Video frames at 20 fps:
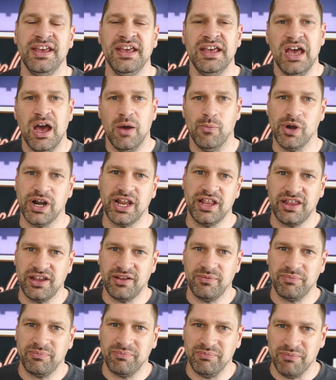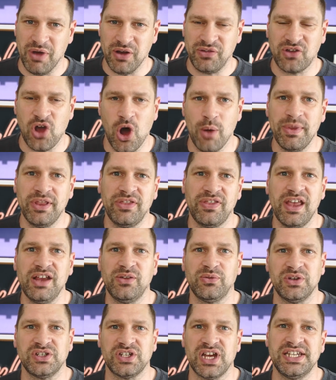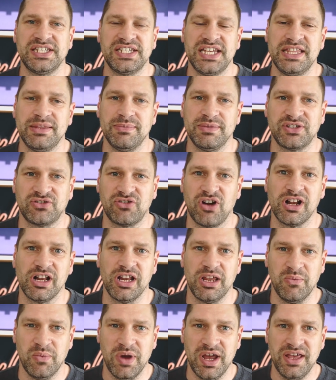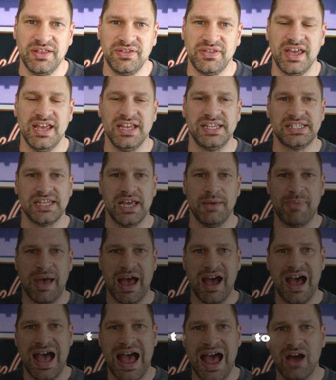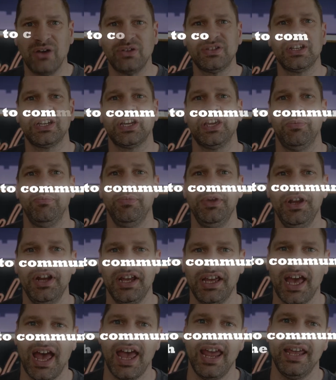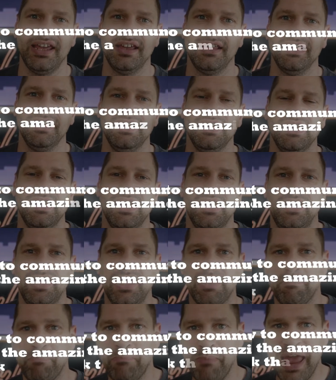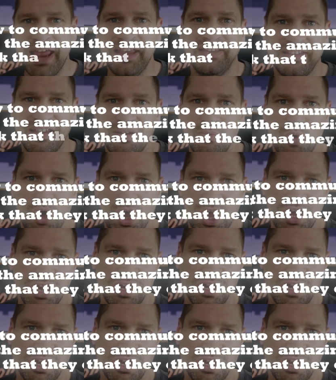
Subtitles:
And one of the most common things which I see them struggling with is about how to communicate the amazing work